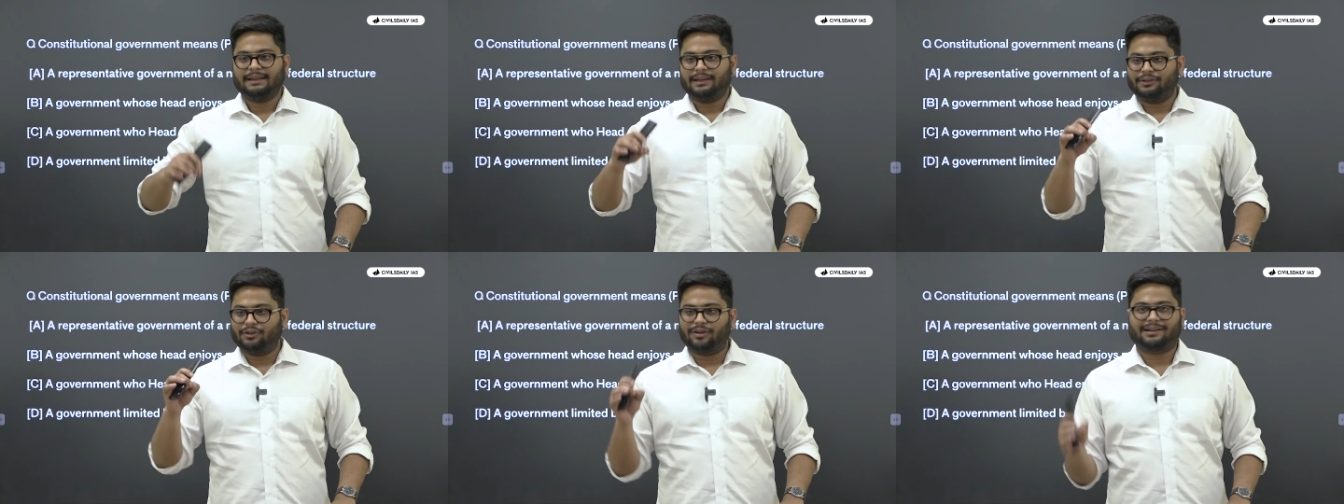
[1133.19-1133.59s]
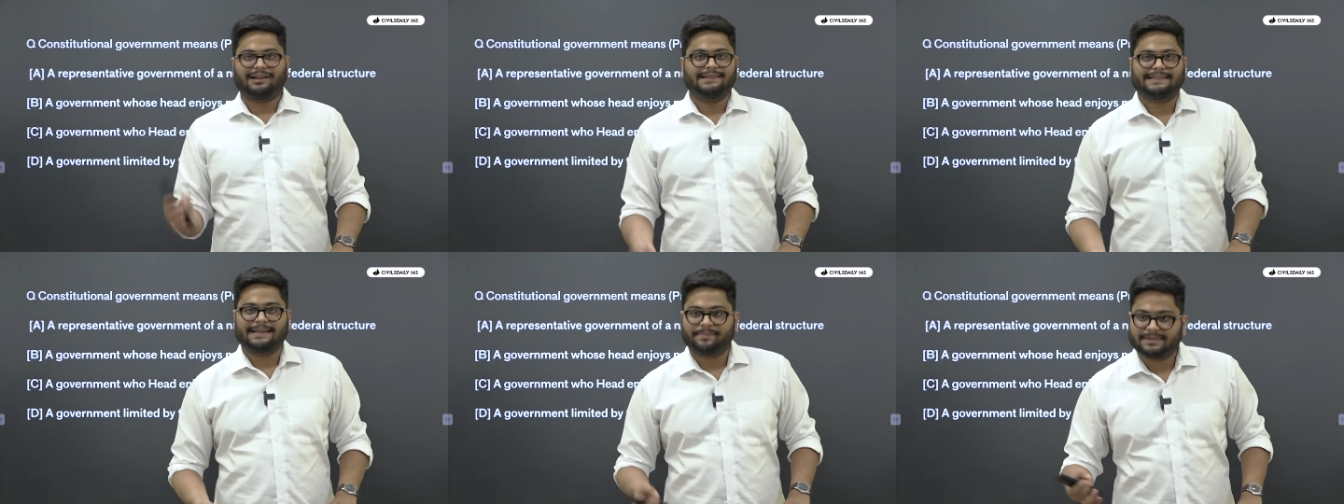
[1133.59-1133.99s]
your
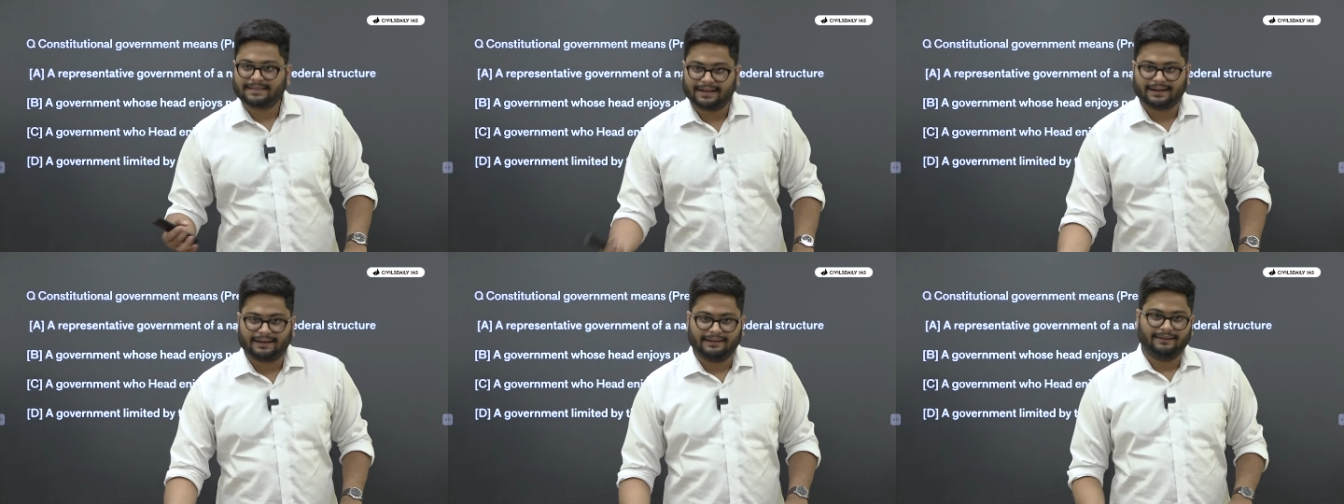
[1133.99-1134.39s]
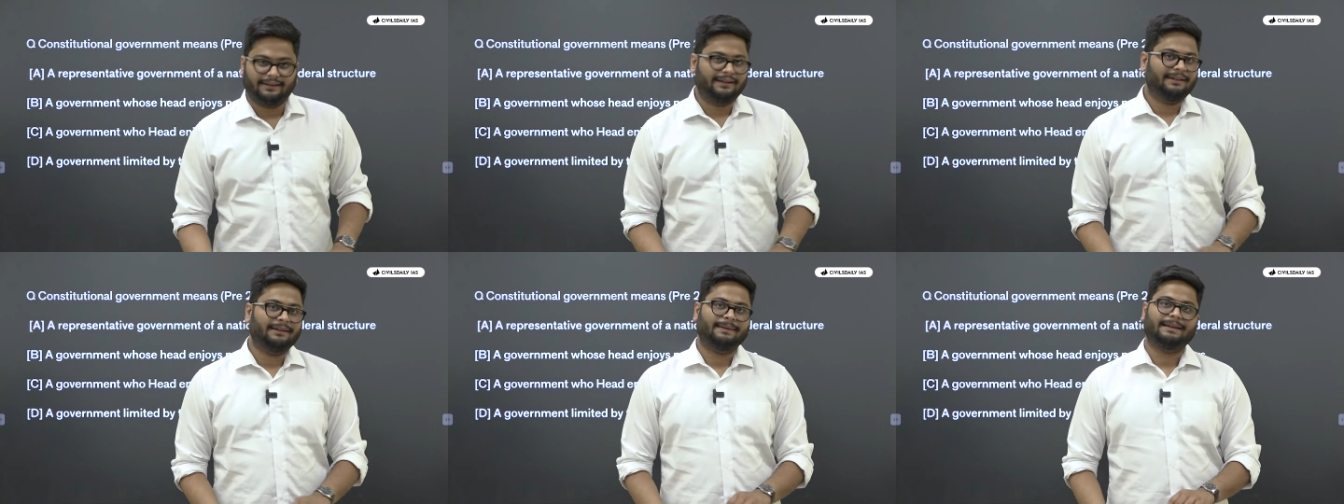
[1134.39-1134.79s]
concepts are
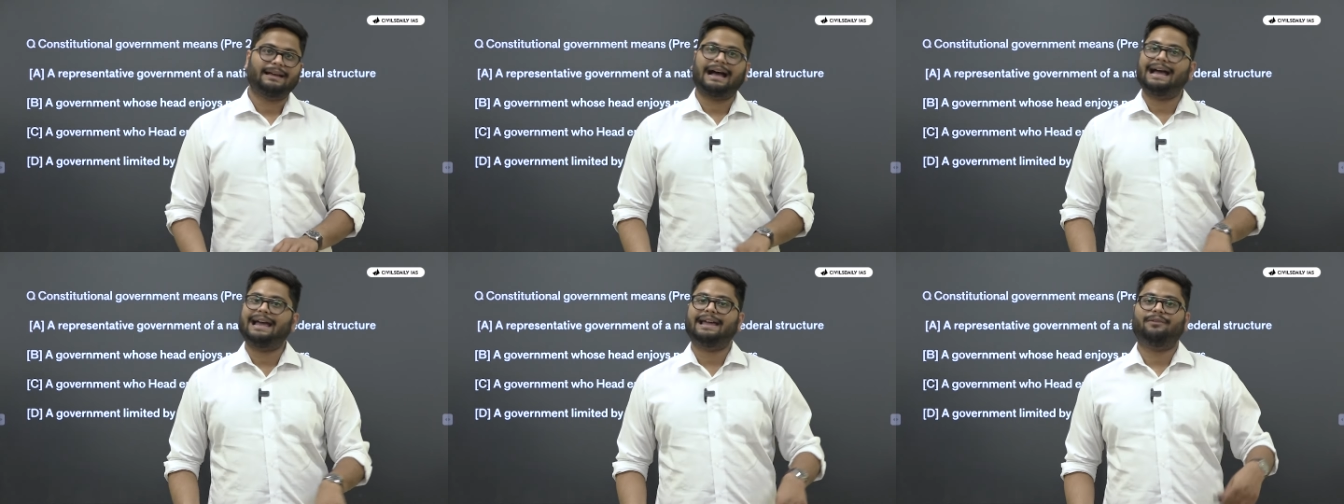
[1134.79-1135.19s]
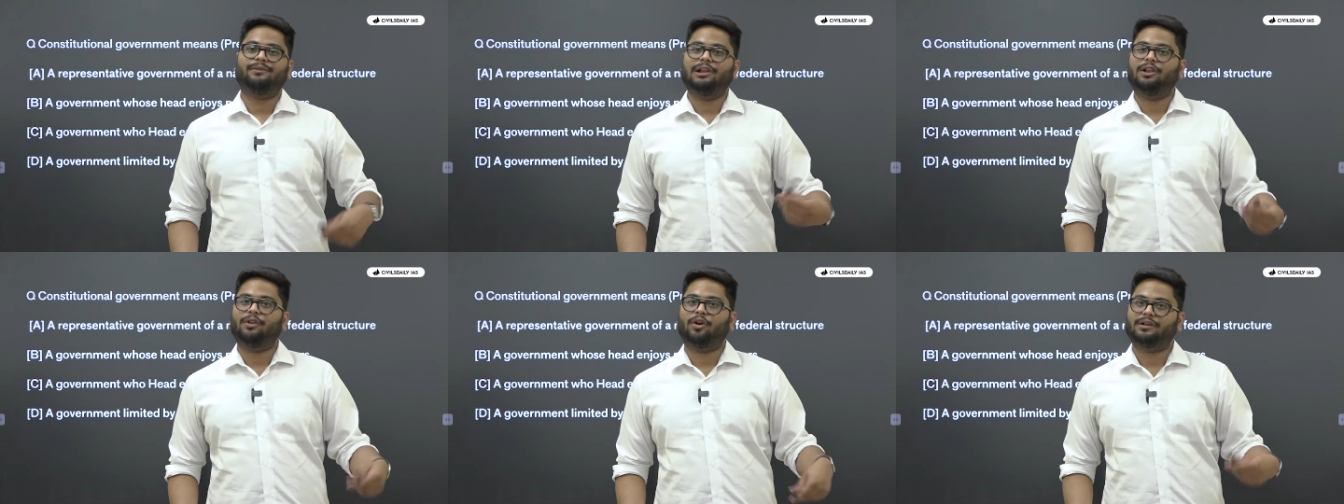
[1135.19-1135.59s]
cleared, I
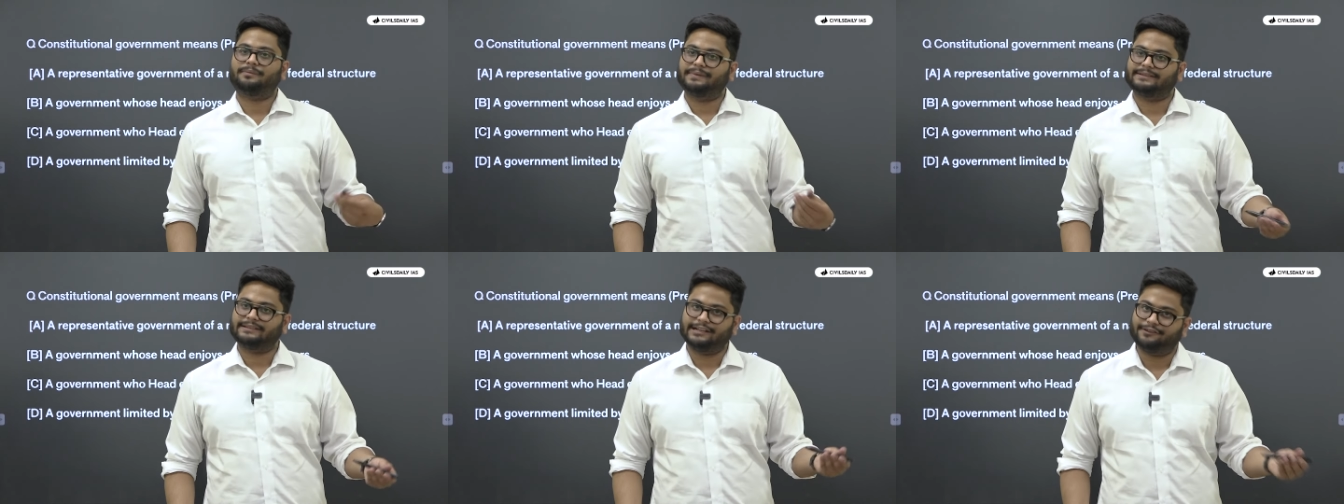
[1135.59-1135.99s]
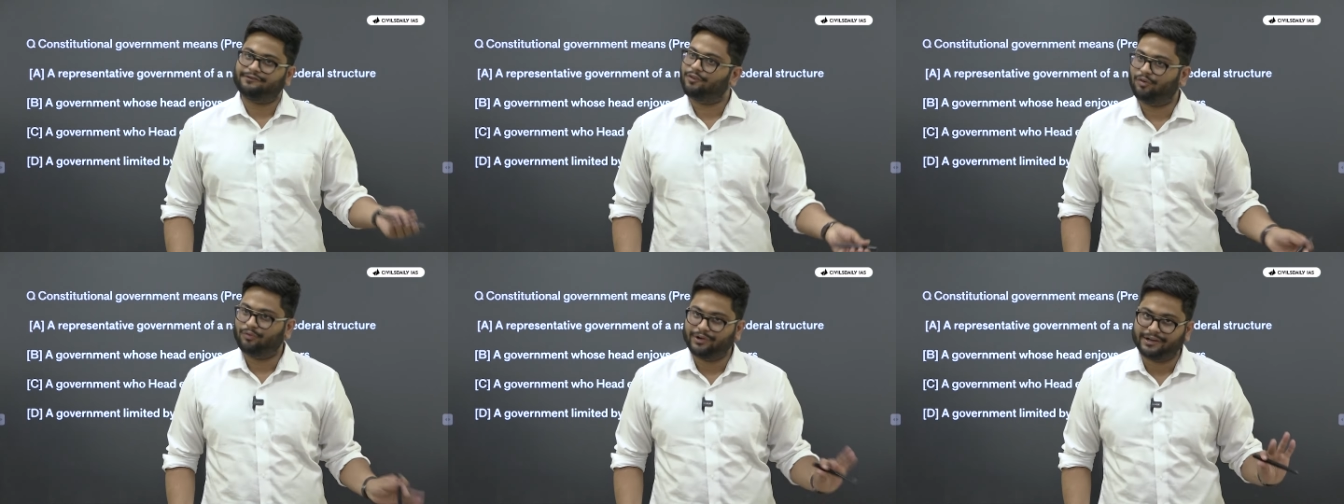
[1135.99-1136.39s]
will not proceed
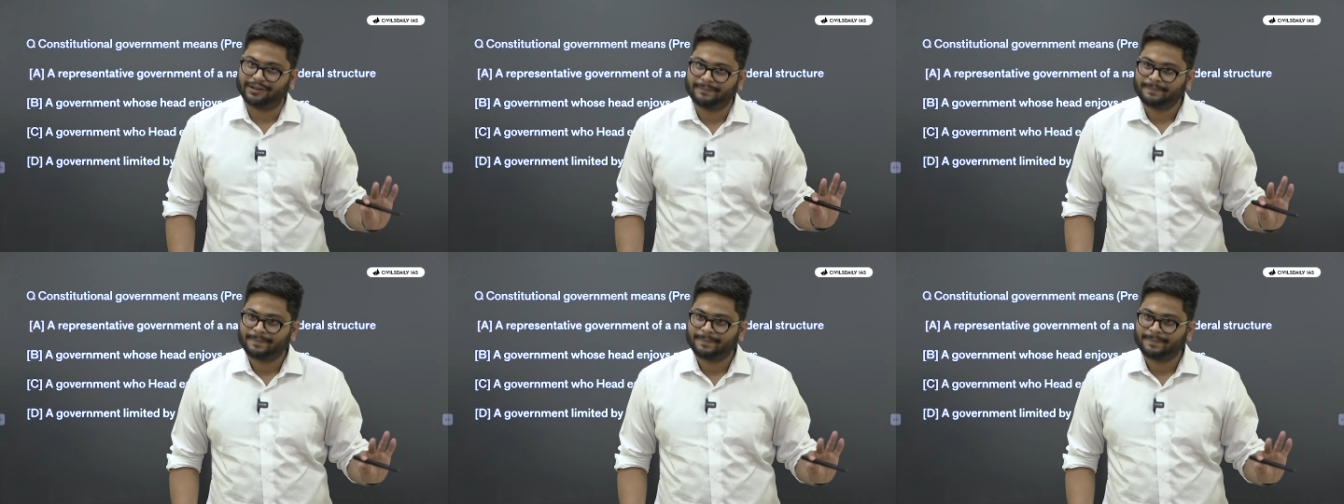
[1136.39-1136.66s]
forward.